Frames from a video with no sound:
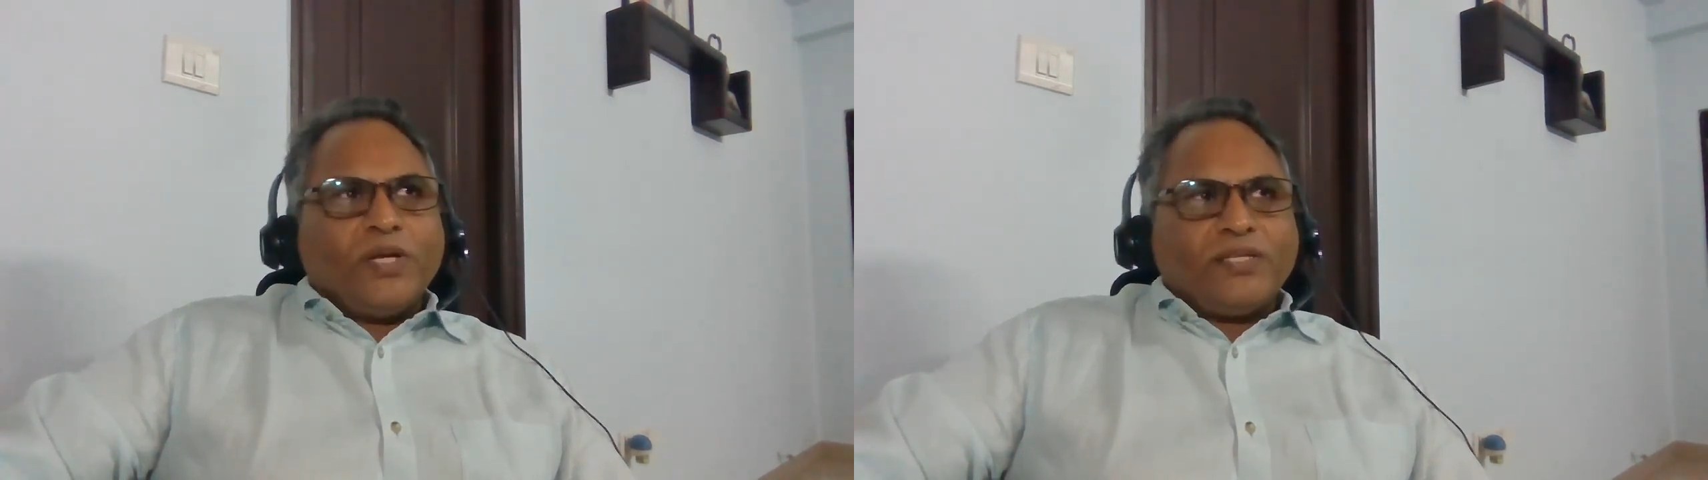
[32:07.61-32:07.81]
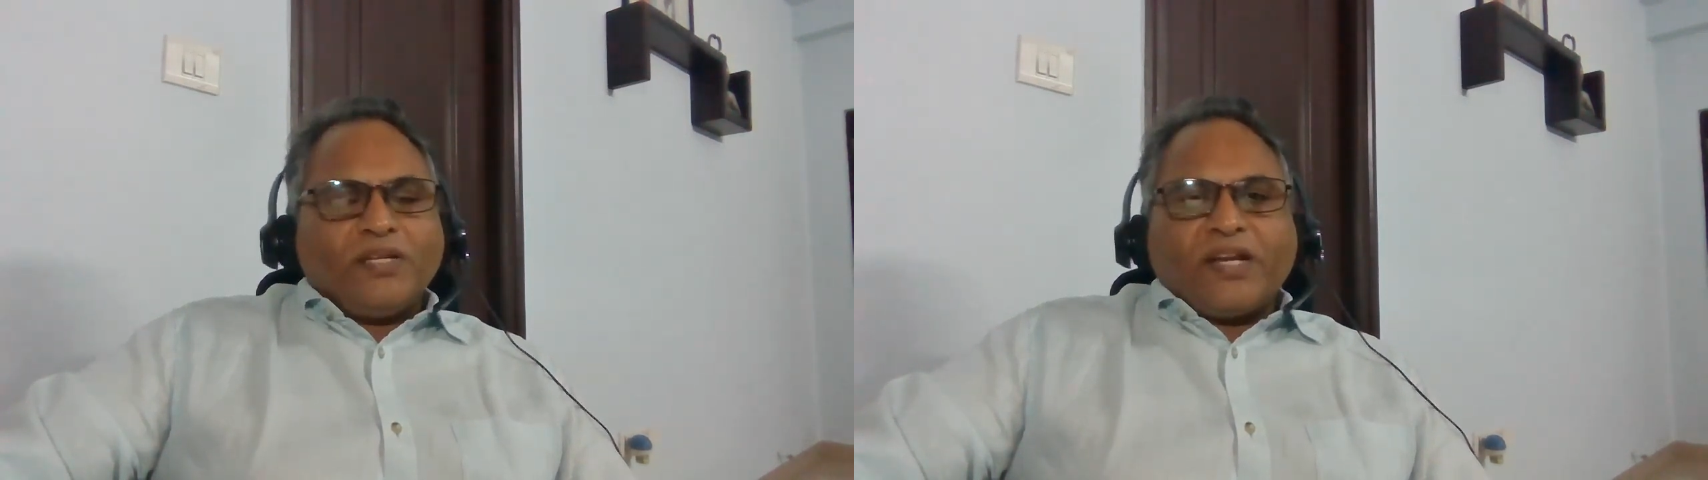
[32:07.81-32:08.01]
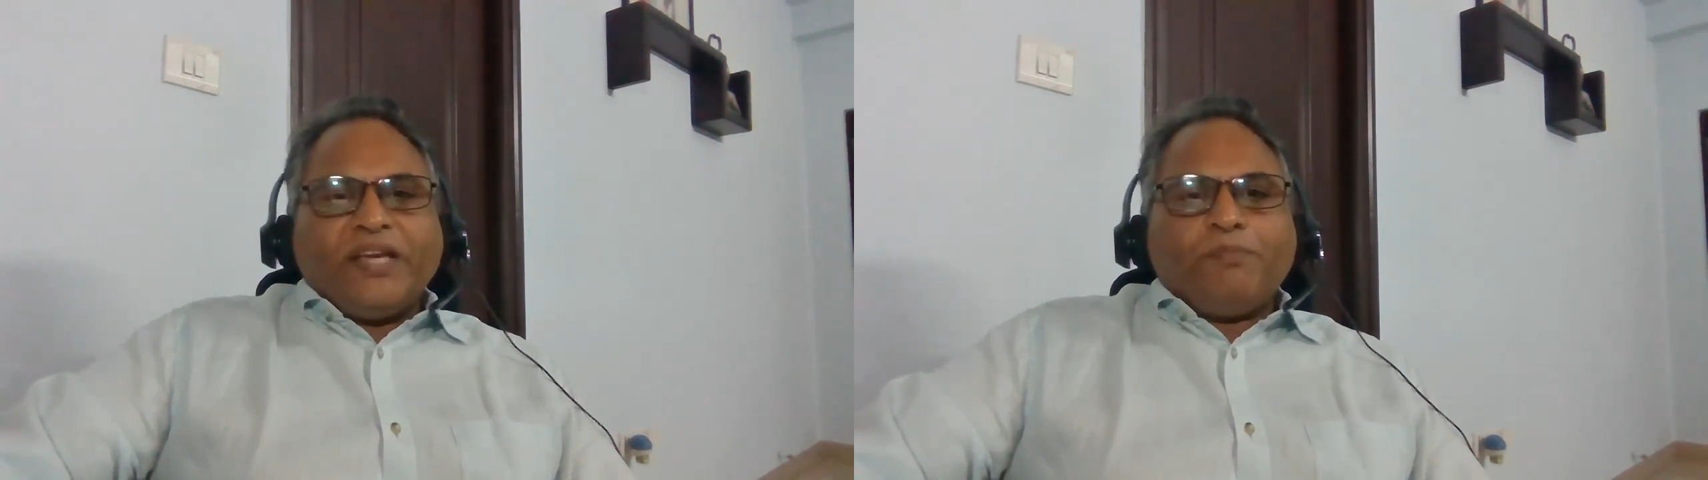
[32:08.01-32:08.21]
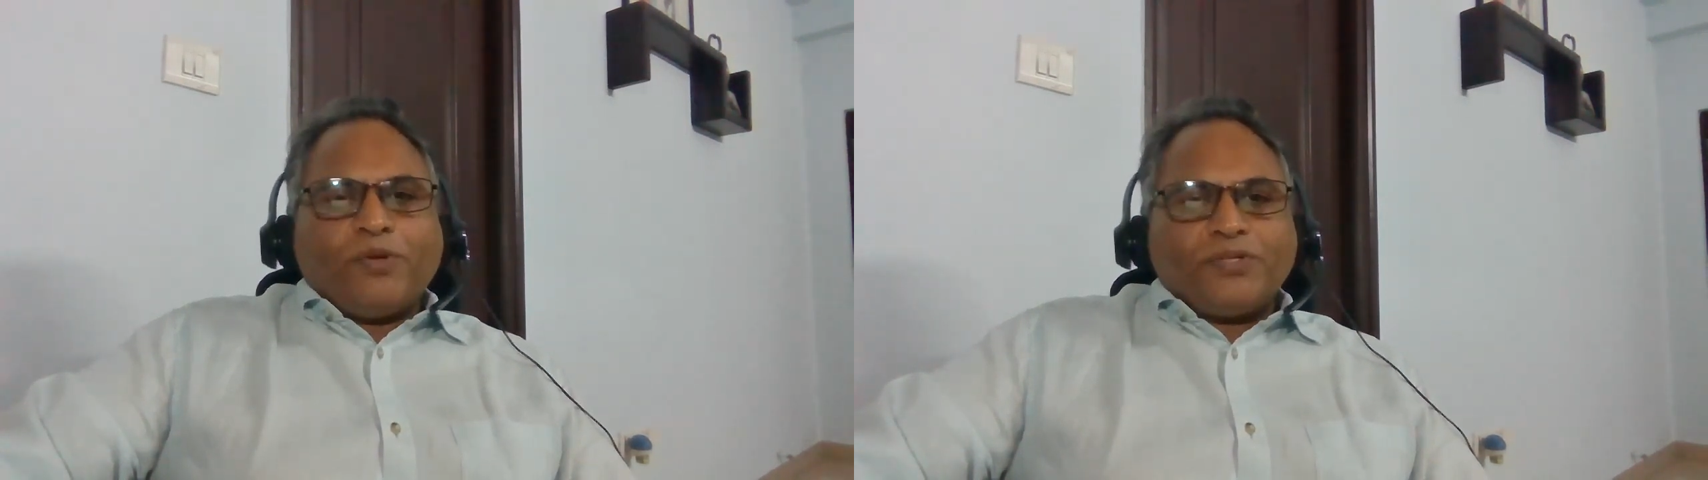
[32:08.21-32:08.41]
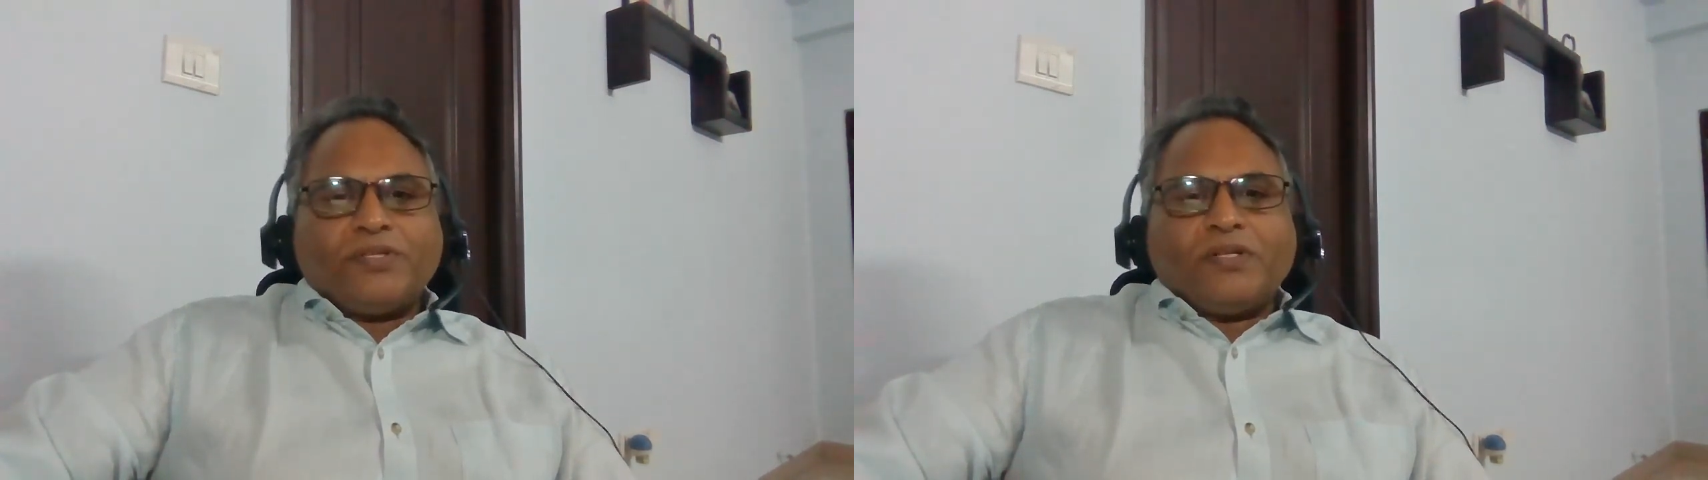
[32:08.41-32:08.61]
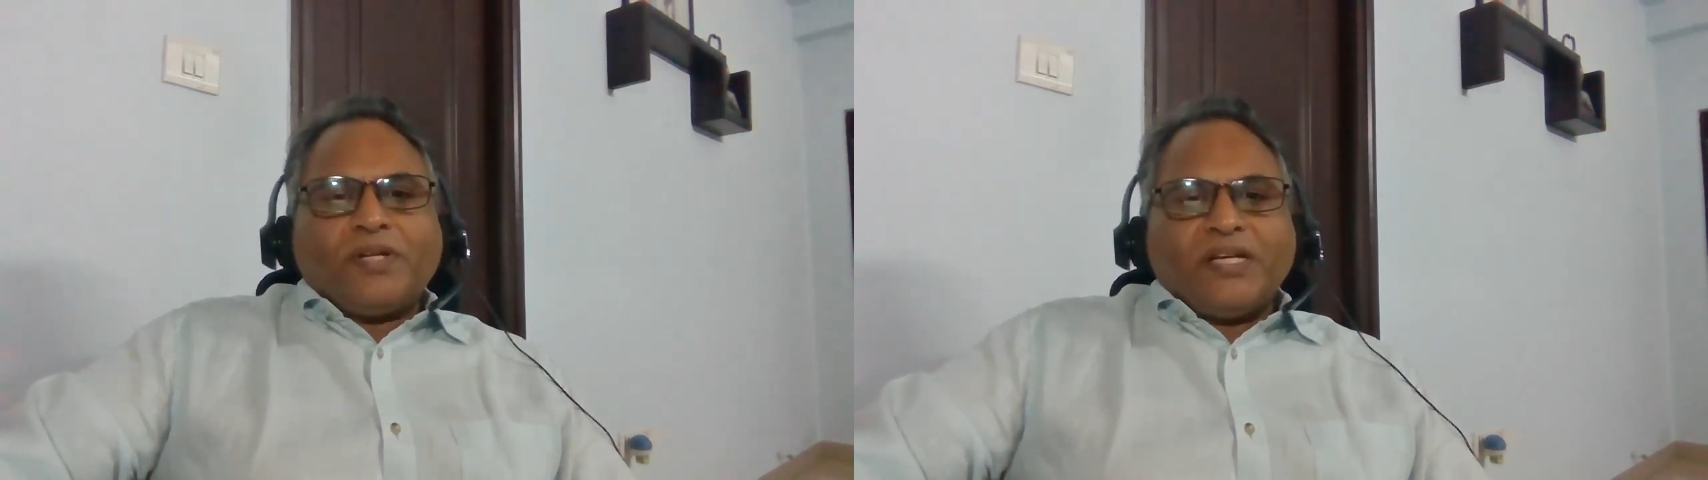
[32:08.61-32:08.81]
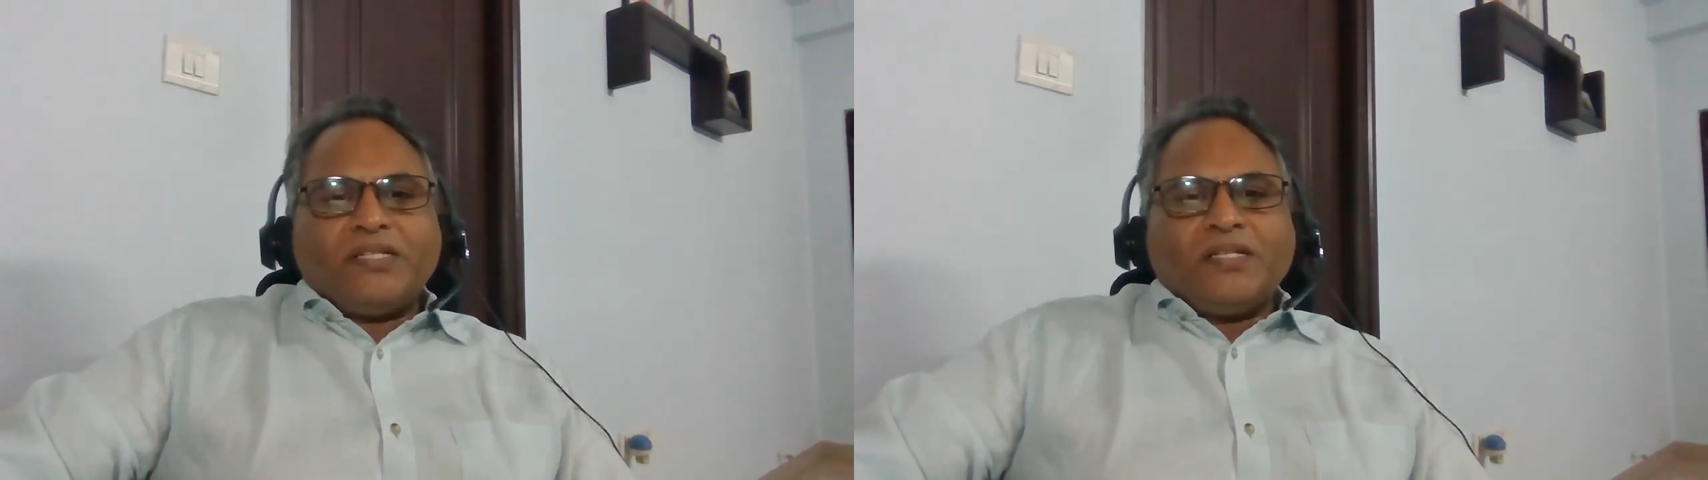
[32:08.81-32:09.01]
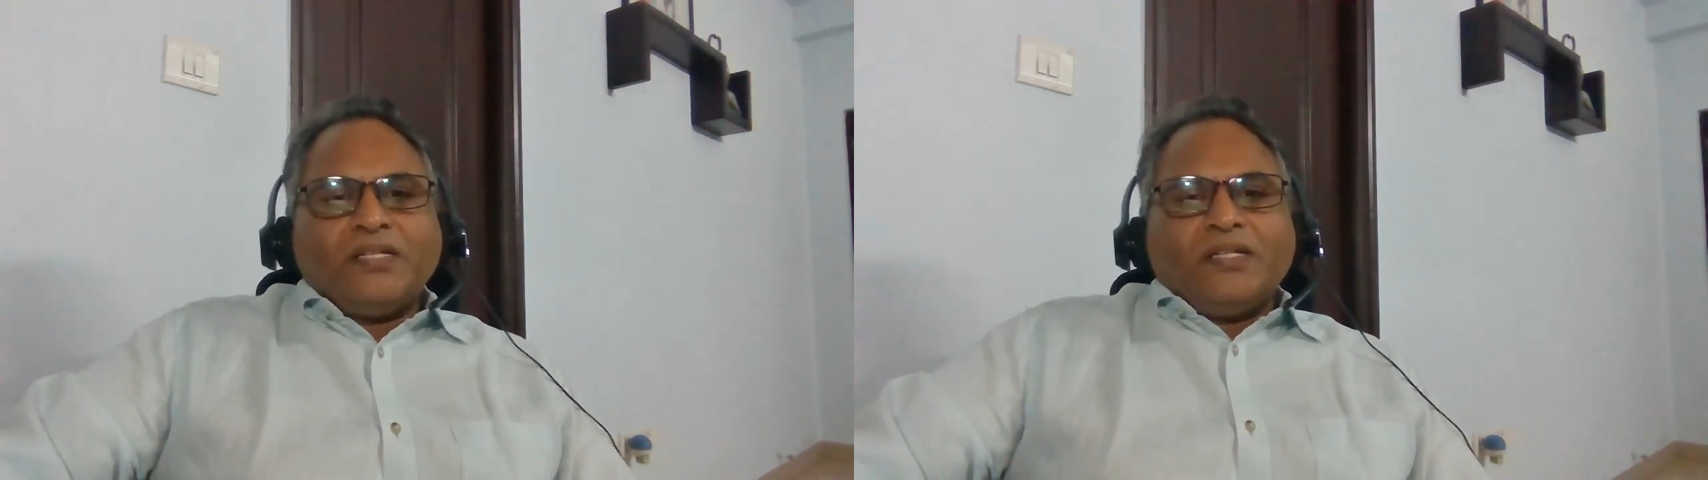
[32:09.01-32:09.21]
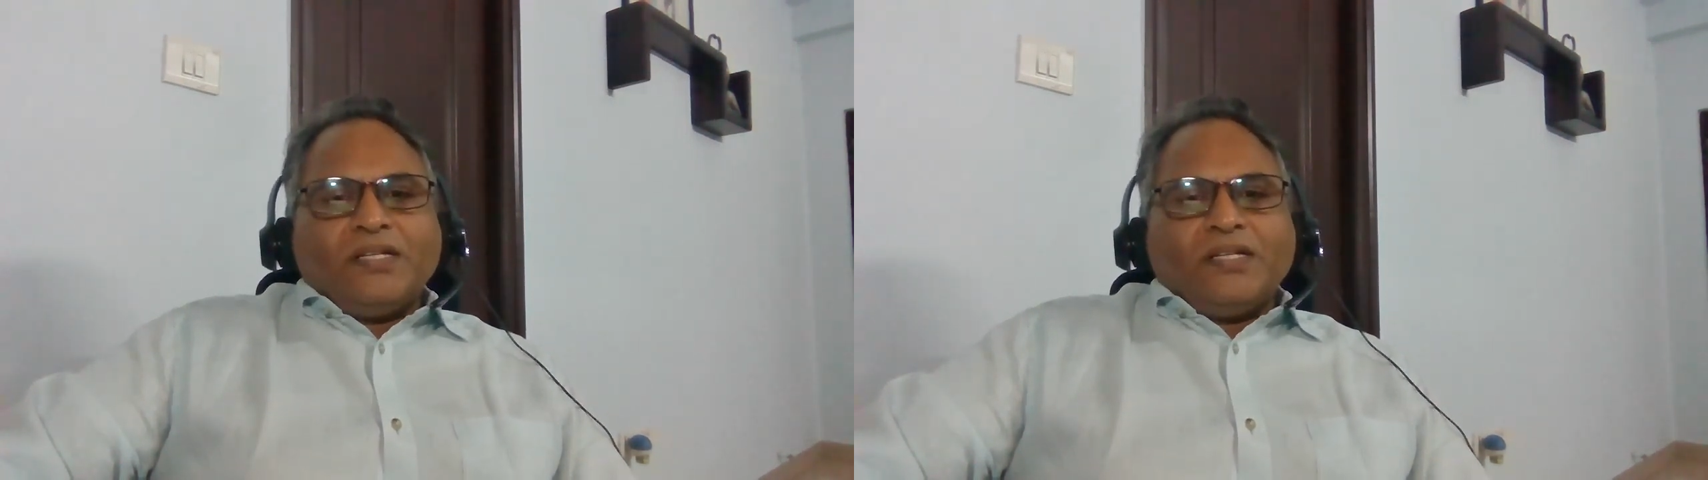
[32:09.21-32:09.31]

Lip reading: invoice and claim processing, right?